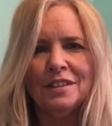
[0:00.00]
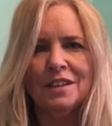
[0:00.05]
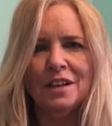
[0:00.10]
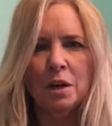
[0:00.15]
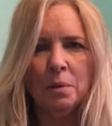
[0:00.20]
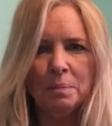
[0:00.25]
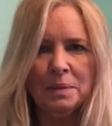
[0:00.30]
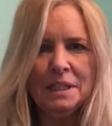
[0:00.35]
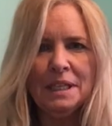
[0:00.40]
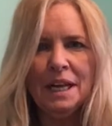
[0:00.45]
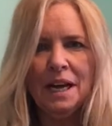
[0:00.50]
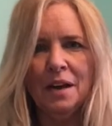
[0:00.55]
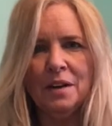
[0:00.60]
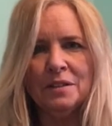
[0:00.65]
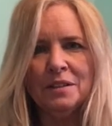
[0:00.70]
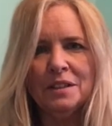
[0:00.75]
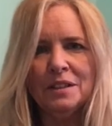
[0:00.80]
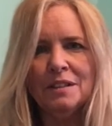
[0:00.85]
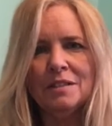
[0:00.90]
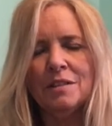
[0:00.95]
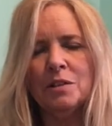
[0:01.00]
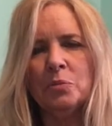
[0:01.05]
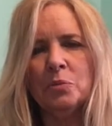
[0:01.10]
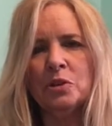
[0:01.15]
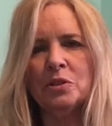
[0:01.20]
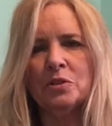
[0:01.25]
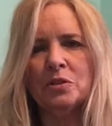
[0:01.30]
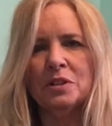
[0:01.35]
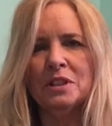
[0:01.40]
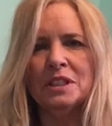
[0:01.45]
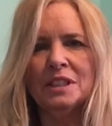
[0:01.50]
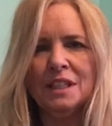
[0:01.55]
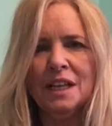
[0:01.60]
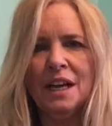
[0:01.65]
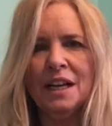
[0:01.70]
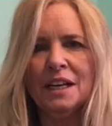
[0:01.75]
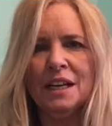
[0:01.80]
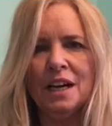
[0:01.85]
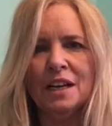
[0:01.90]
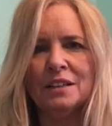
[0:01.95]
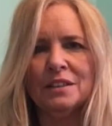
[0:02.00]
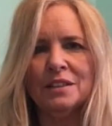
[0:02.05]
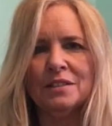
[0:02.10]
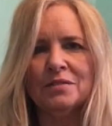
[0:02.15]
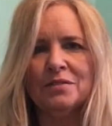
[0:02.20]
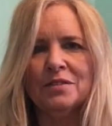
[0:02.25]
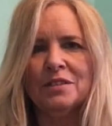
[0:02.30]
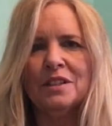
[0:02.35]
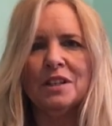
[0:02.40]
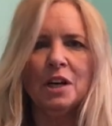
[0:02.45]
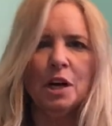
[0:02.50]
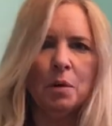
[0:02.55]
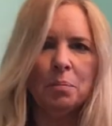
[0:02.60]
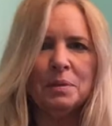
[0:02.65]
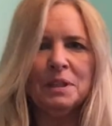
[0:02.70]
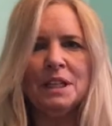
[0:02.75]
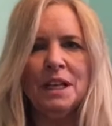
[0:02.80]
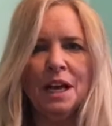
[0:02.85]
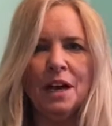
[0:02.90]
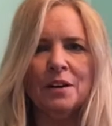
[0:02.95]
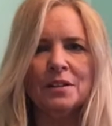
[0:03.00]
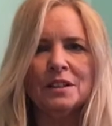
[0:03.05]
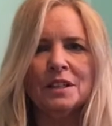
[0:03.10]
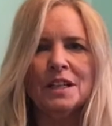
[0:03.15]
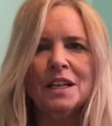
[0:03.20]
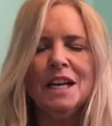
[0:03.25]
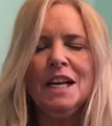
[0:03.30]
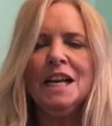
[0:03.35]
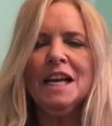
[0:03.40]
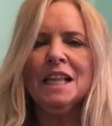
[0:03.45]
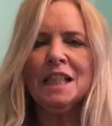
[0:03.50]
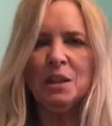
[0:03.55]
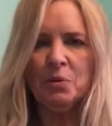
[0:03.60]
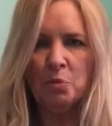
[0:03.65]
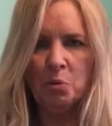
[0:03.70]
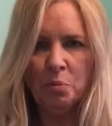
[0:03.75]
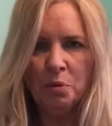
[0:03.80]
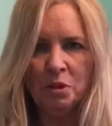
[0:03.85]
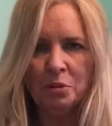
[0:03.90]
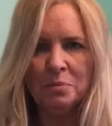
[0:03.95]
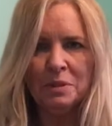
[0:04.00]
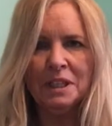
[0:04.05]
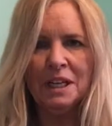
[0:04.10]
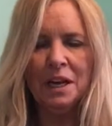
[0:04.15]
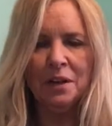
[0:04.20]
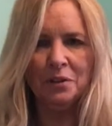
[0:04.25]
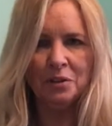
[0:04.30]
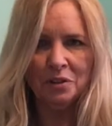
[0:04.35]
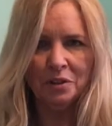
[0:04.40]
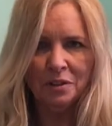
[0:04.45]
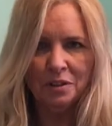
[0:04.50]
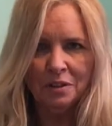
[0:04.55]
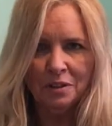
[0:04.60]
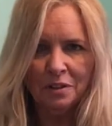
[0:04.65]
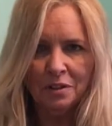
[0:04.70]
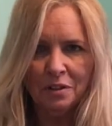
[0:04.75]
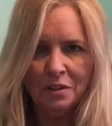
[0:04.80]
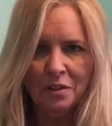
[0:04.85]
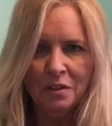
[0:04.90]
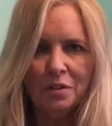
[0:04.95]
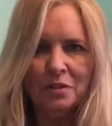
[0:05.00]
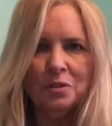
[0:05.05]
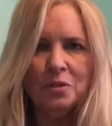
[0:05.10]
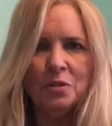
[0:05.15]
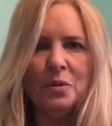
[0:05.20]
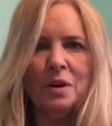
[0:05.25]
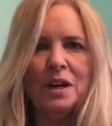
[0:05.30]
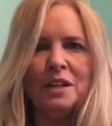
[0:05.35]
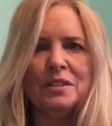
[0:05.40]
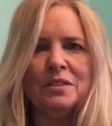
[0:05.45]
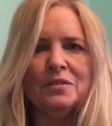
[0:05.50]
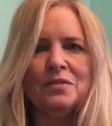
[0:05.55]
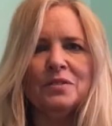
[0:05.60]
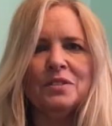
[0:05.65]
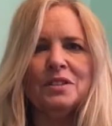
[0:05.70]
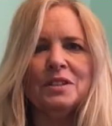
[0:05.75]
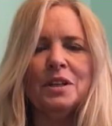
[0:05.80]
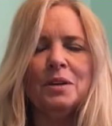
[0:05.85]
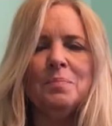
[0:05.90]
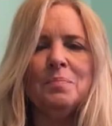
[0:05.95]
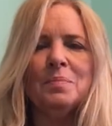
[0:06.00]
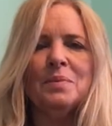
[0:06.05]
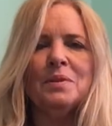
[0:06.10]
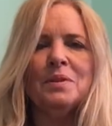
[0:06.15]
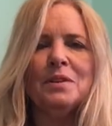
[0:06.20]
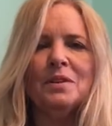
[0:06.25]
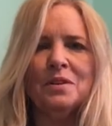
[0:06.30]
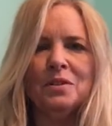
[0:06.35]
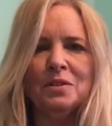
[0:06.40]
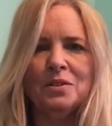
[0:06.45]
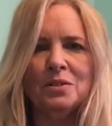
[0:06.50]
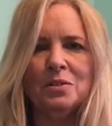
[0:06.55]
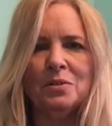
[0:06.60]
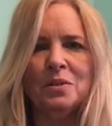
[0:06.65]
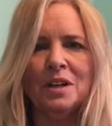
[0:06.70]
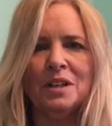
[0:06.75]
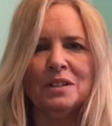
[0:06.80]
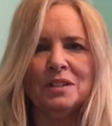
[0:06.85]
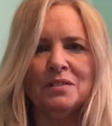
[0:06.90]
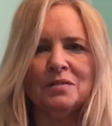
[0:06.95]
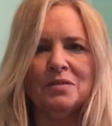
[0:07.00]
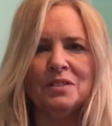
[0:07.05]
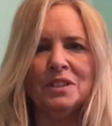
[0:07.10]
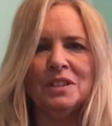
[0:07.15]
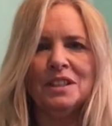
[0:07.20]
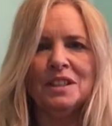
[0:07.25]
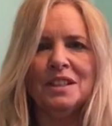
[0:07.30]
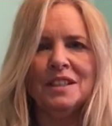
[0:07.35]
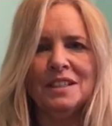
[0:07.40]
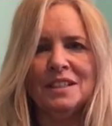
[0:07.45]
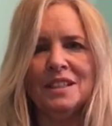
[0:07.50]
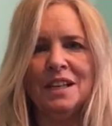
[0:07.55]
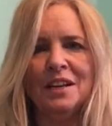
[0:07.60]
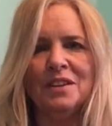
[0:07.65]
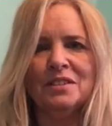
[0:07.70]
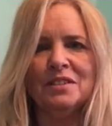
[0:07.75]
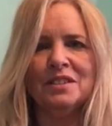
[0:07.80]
up and down. Then we'll learn the second octave, up and down. And then we'll put them together. All two octaves up, all two octaves down.